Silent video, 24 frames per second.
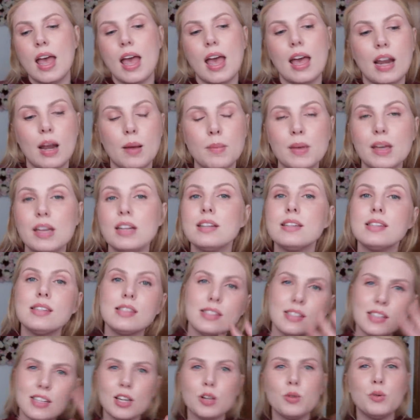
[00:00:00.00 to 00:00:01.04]
and I'm gonna
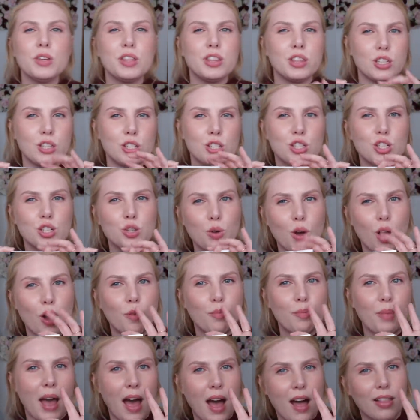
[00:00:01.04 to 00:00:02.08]
stick with the duo
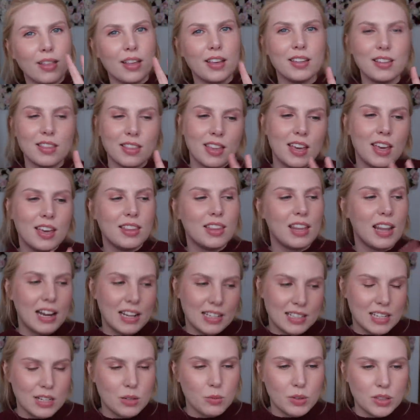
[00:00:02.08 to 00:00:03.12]
palette thing that I
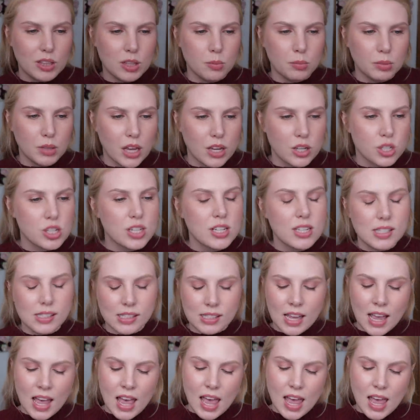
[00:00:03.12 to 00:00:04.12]
did with the blushes